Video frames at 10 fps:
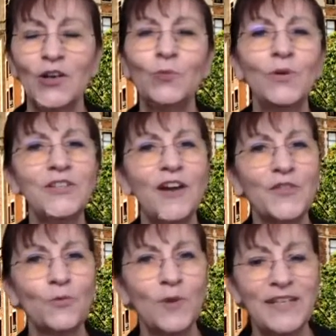would,
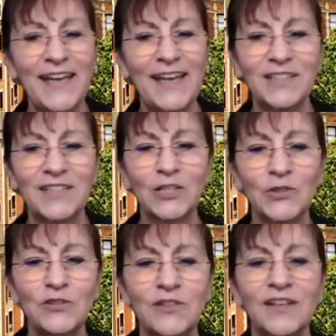on the one hand,
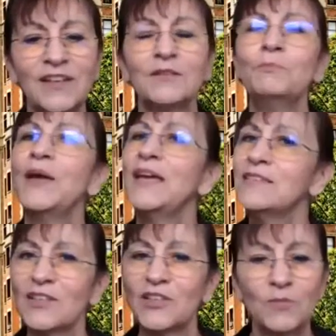include
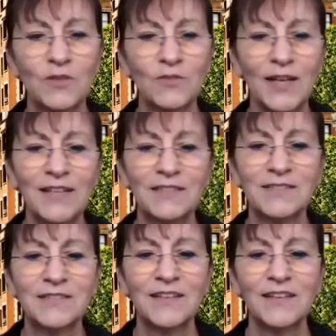basic human
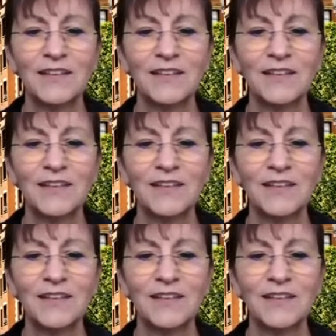rights,